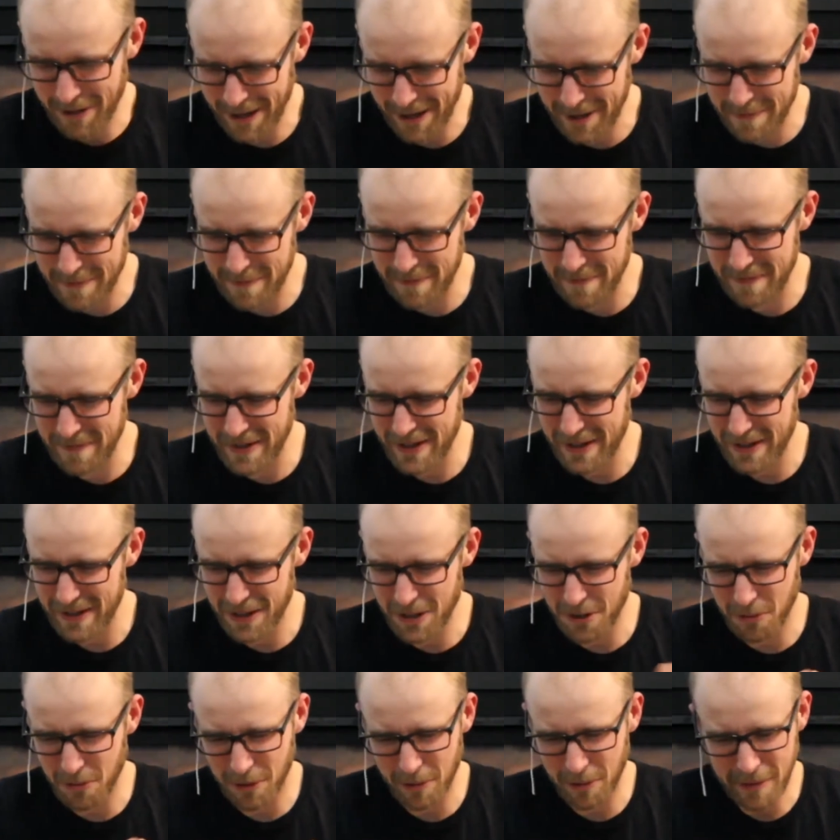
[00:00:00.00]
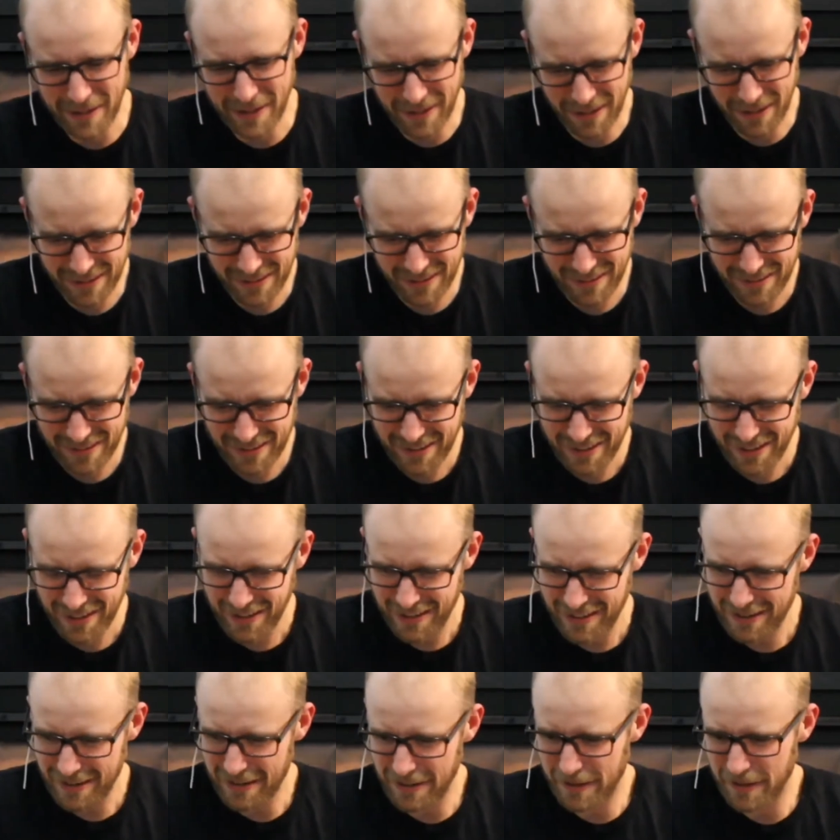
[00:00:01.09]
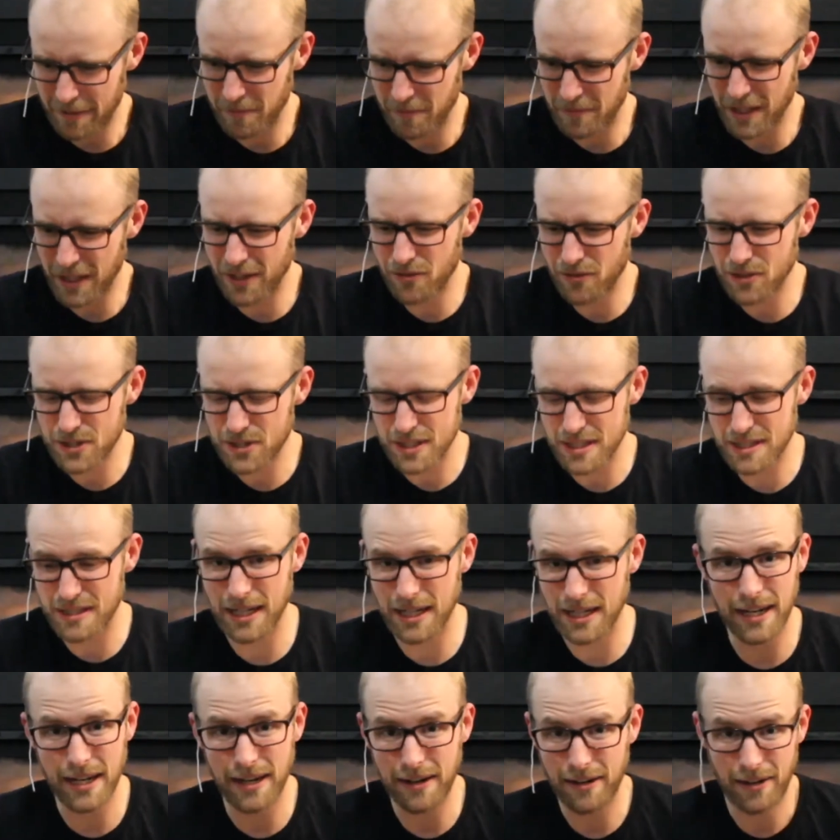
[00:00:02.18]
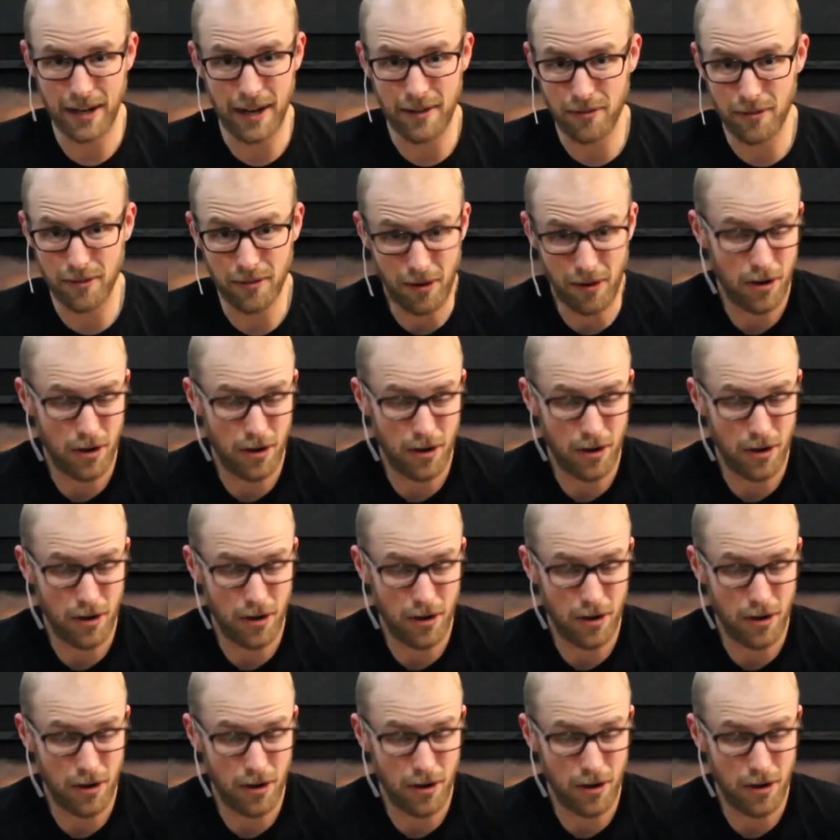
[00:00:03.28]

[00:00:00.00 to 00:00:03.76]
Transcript: come your will be done. Um, give us this day every,